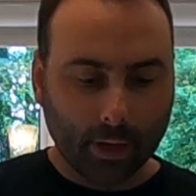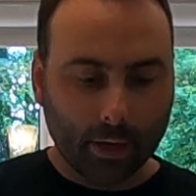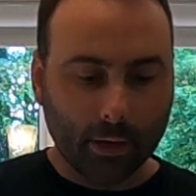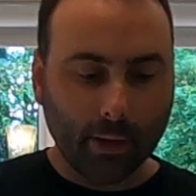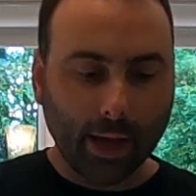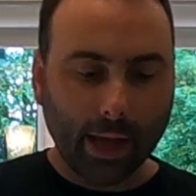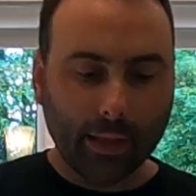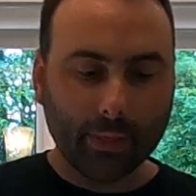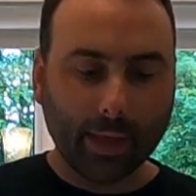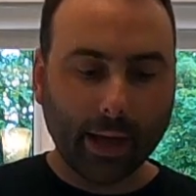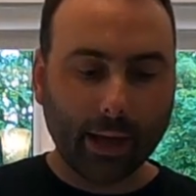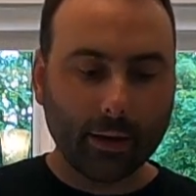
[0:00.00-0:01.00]
you add
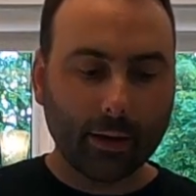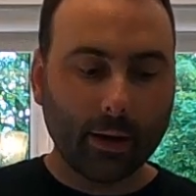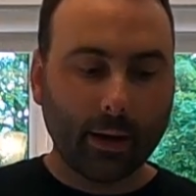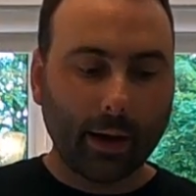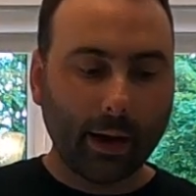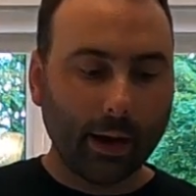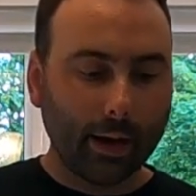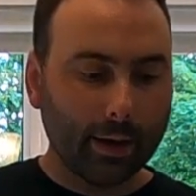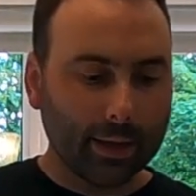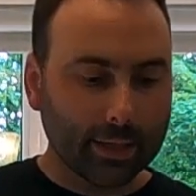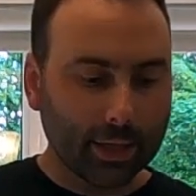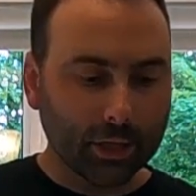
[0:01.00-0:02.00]
that, and
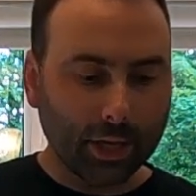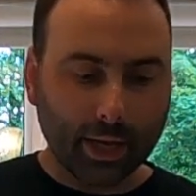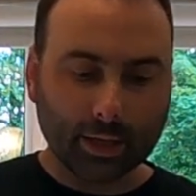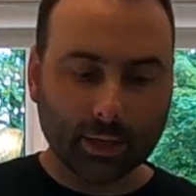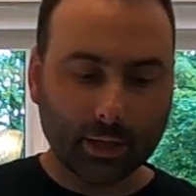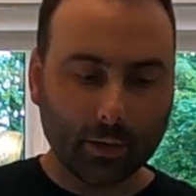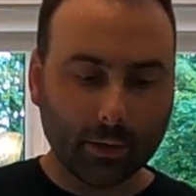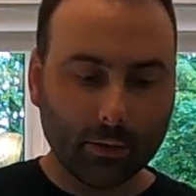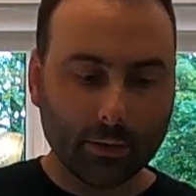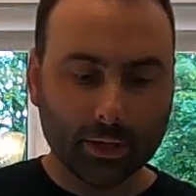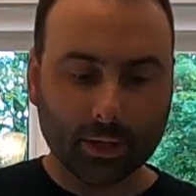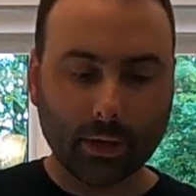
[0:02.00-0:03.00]
it suggests
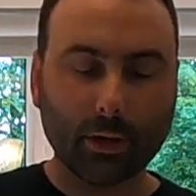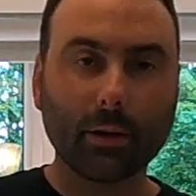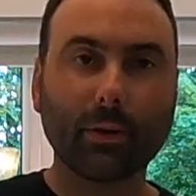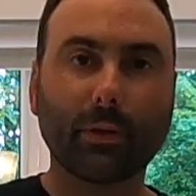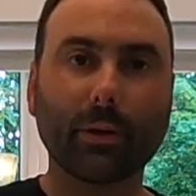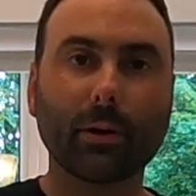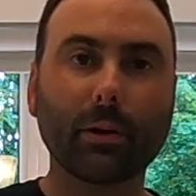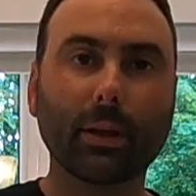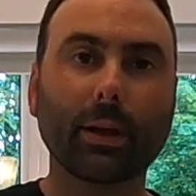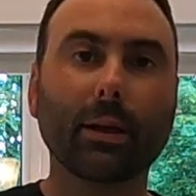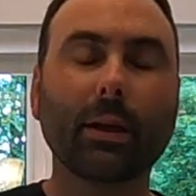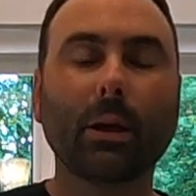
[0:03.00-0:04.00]
to stir
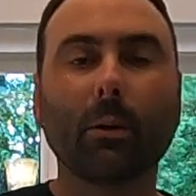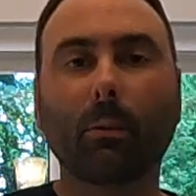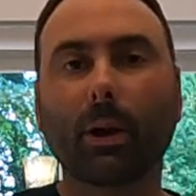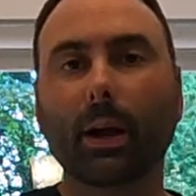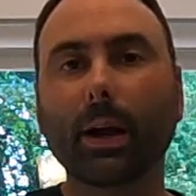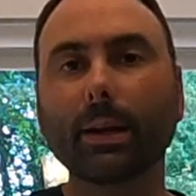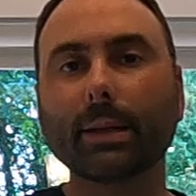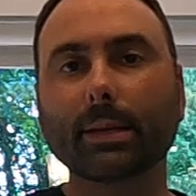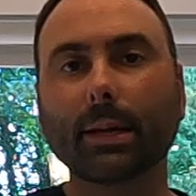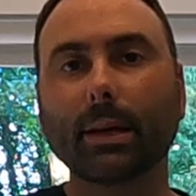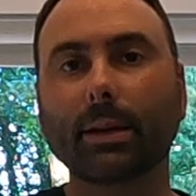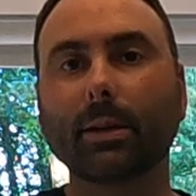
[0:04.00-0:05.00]
thoroughly. What I
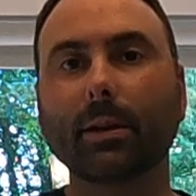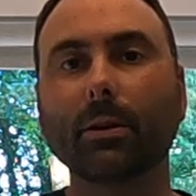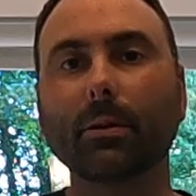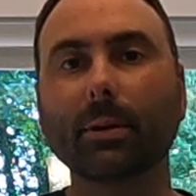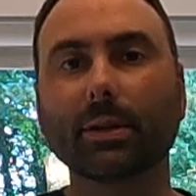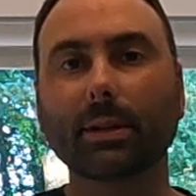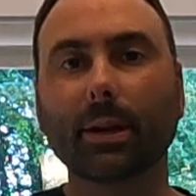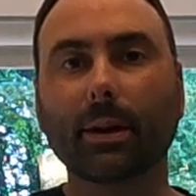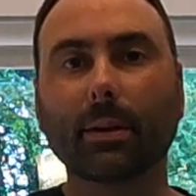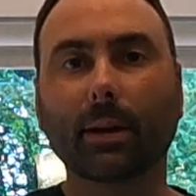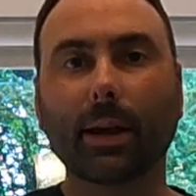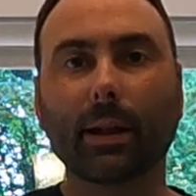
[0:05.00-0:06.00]
decided to do is
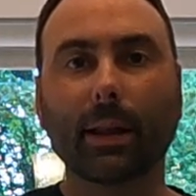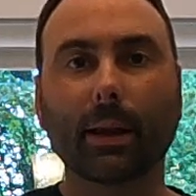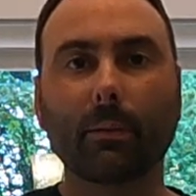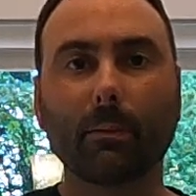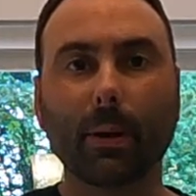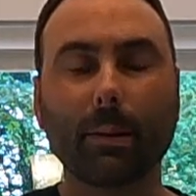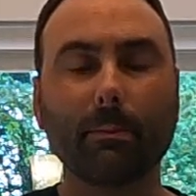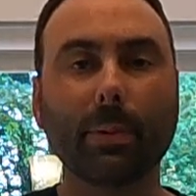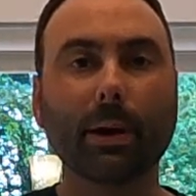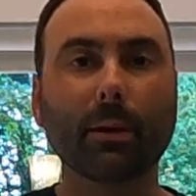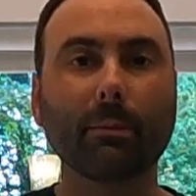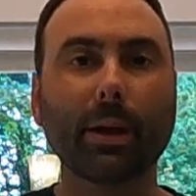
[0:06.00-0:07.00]
kind of like in
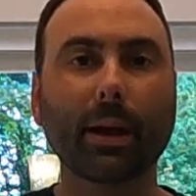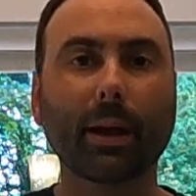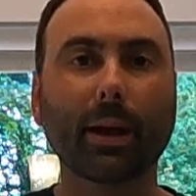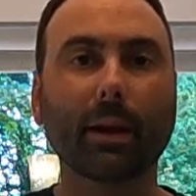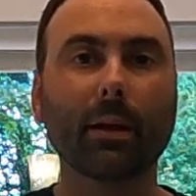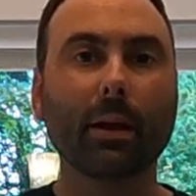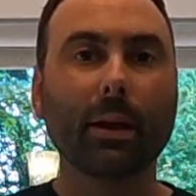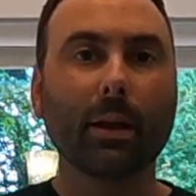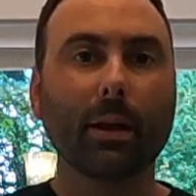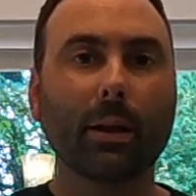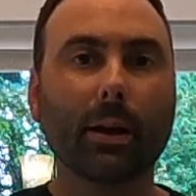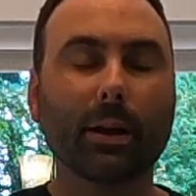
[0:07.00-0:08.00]
beer making,
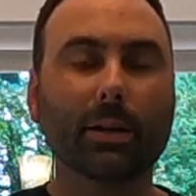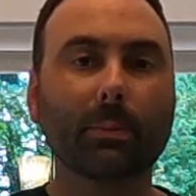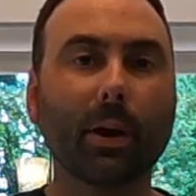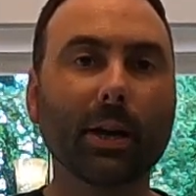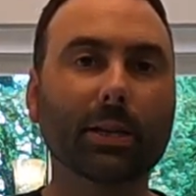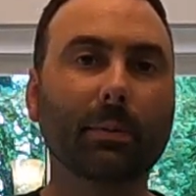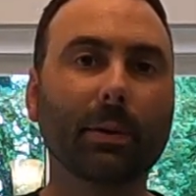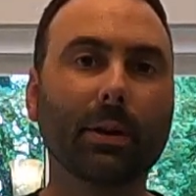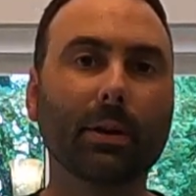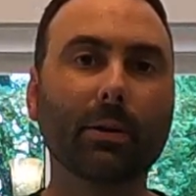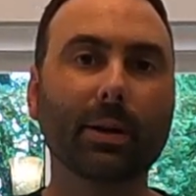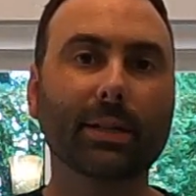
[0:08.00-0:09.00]
it's possible
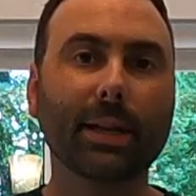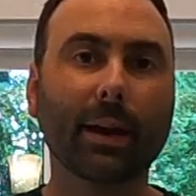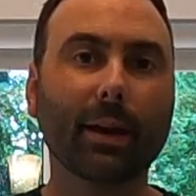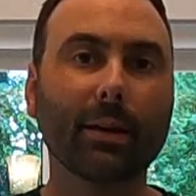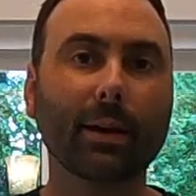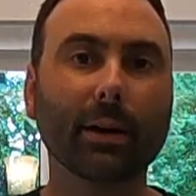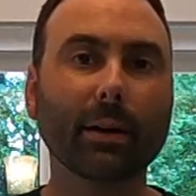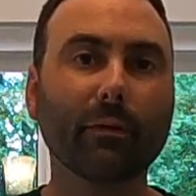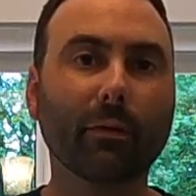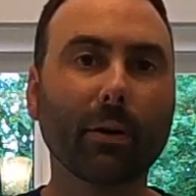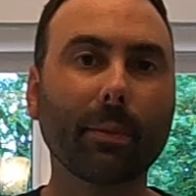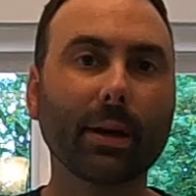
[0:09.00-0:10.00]
to do a secondary
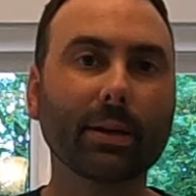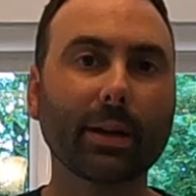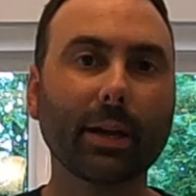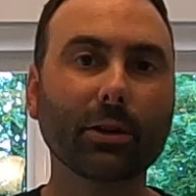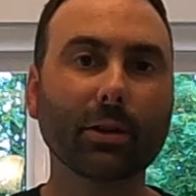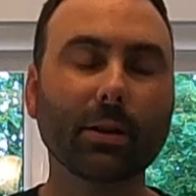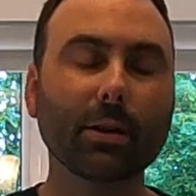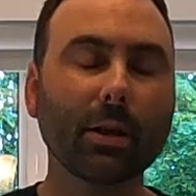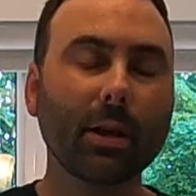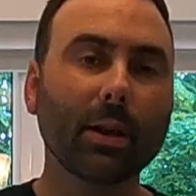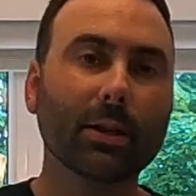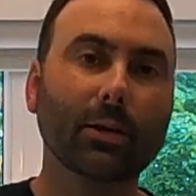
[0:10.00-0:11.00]
fermentation.
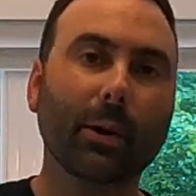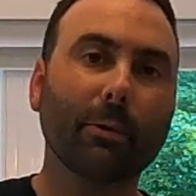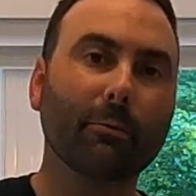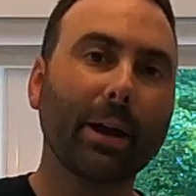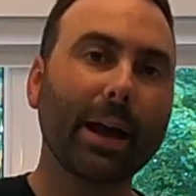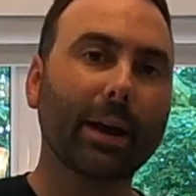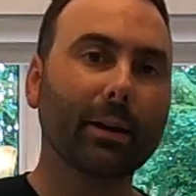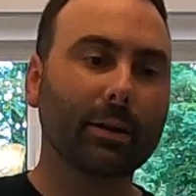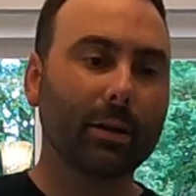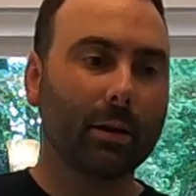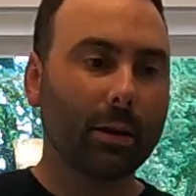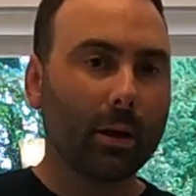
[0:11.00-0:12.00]
So I
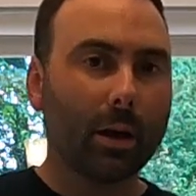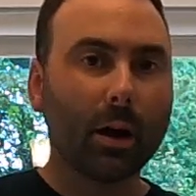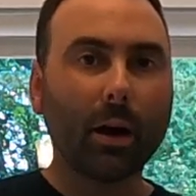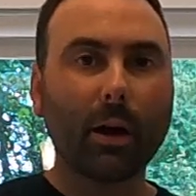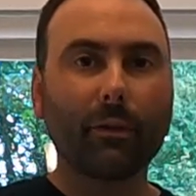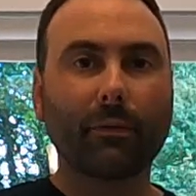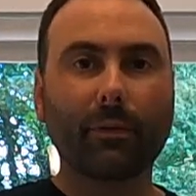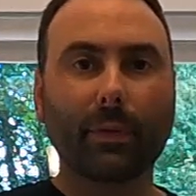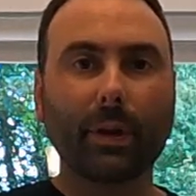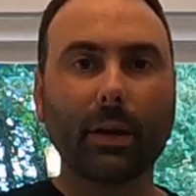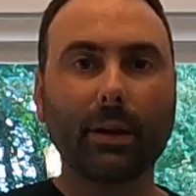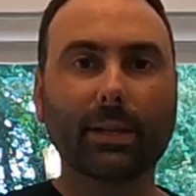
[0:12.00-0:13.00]
racked off
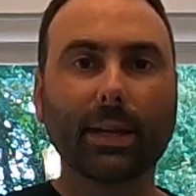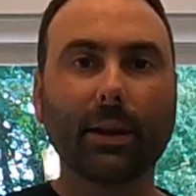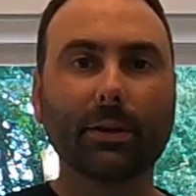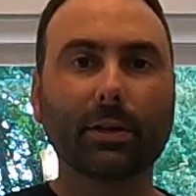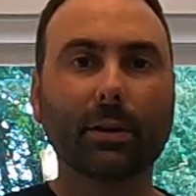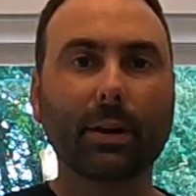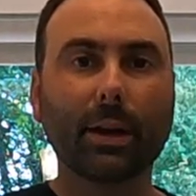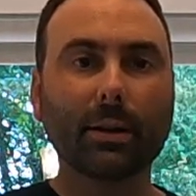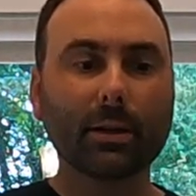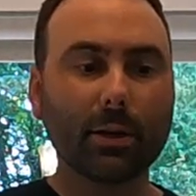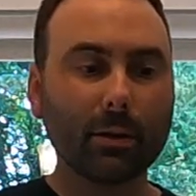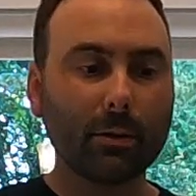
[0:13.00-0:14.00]
the seltzer
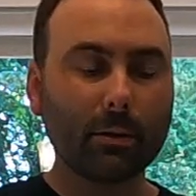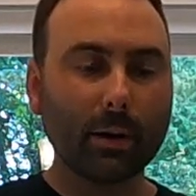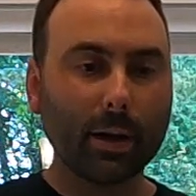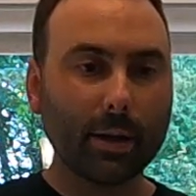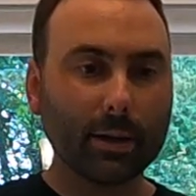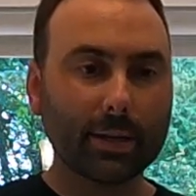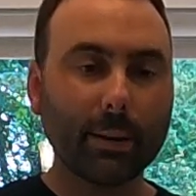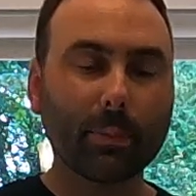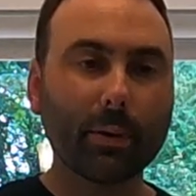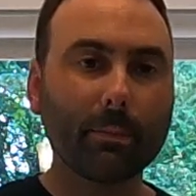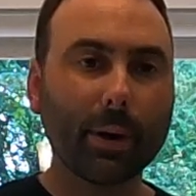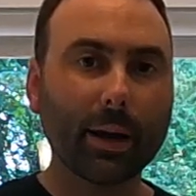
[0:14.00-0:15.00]
into a
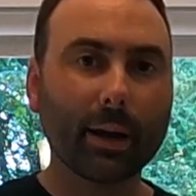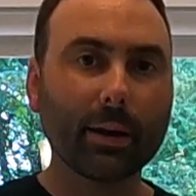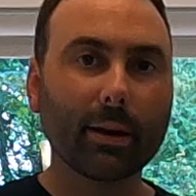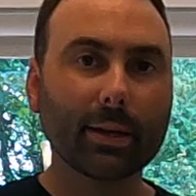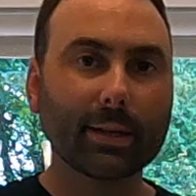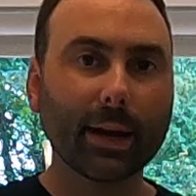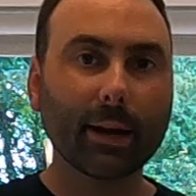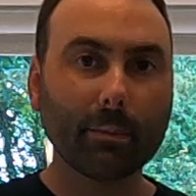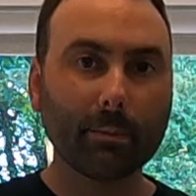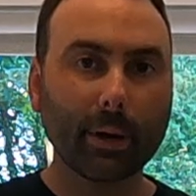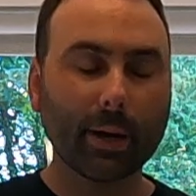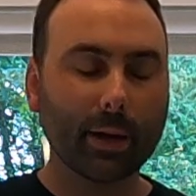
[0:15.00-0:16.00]
separate bucket, a
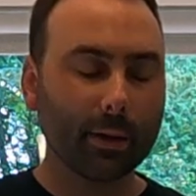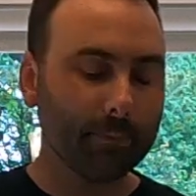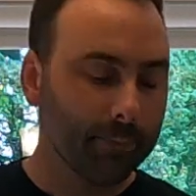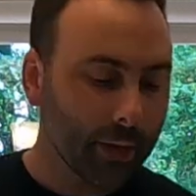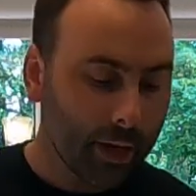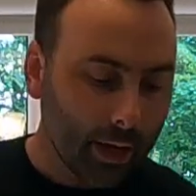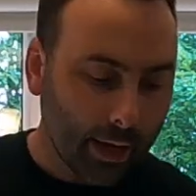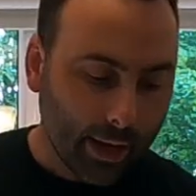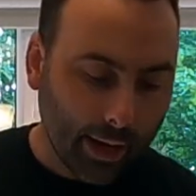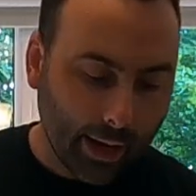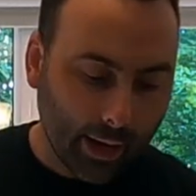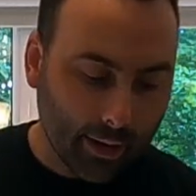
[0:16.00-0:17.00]
second bucket,
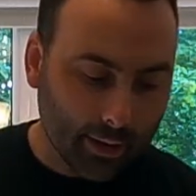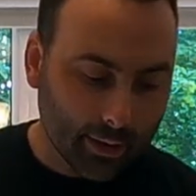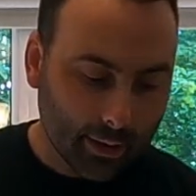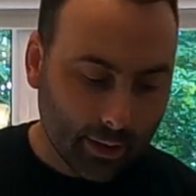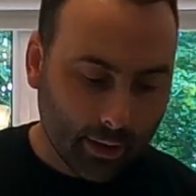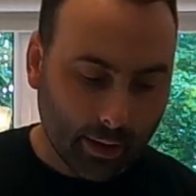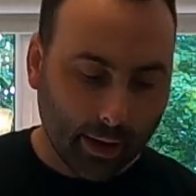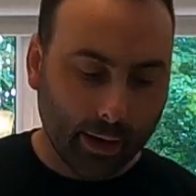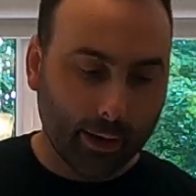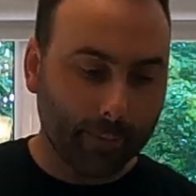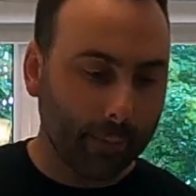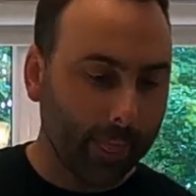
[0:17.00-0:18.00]
and
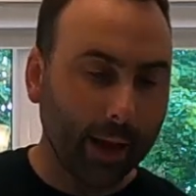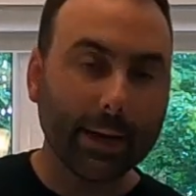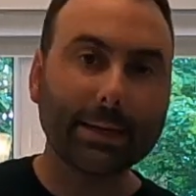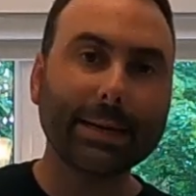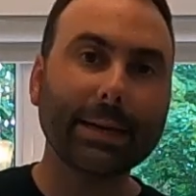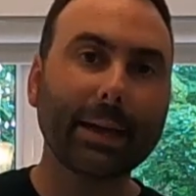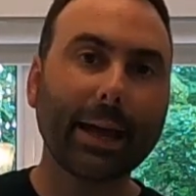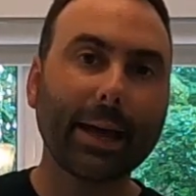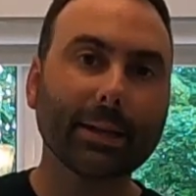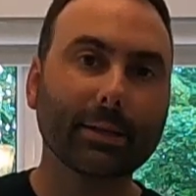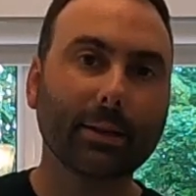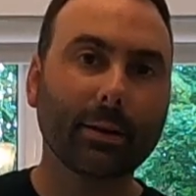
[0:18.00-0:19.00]
I
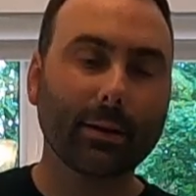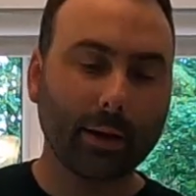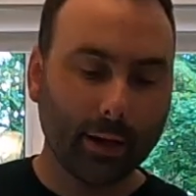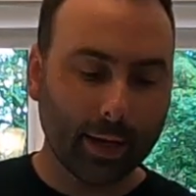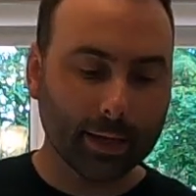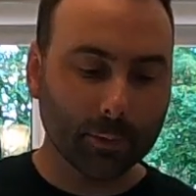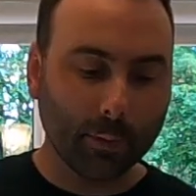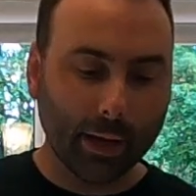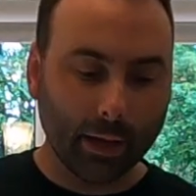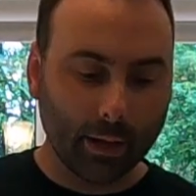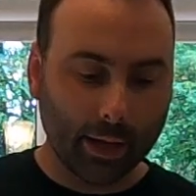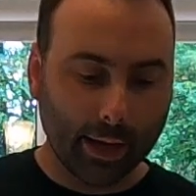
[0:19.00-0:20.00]
degassed it as
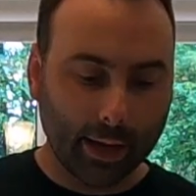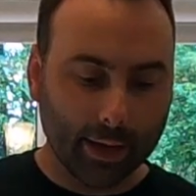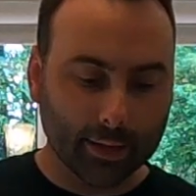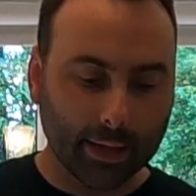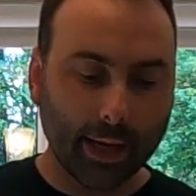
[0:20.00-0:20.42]
well as